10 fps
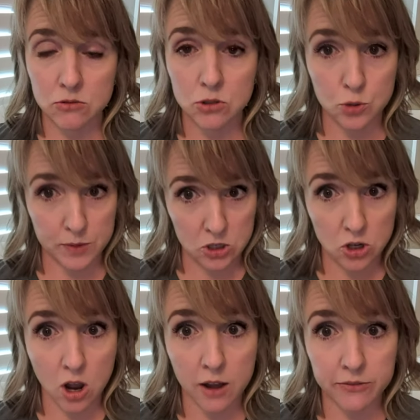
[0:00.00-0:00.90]
too much
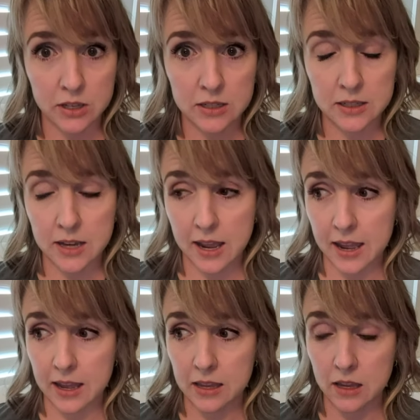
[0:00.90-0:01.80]
coffee
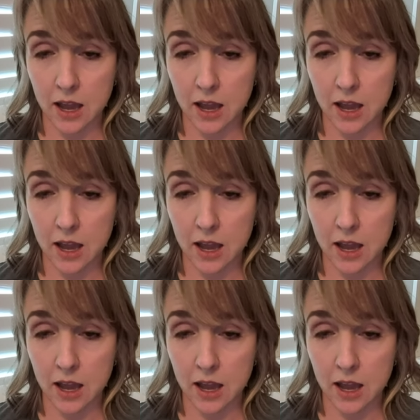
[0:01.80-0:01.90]
today.